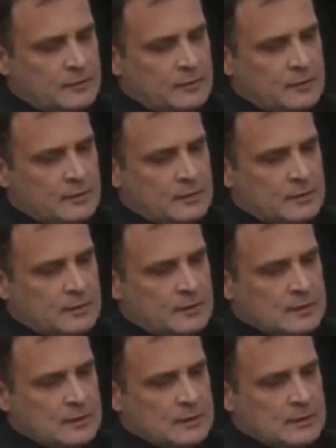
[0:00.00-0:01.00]

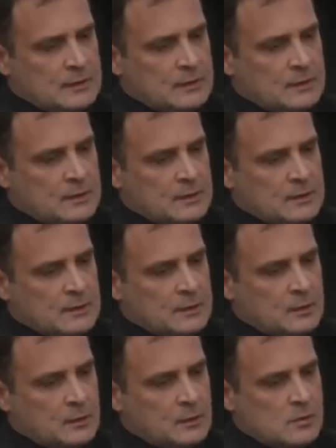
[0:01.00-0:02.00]

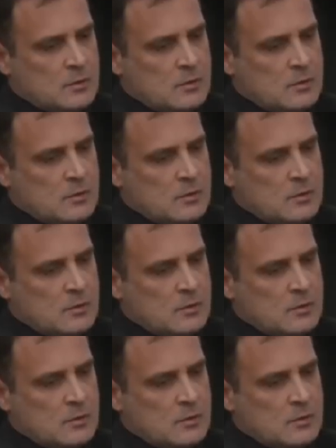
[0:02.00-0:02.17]
[no speech]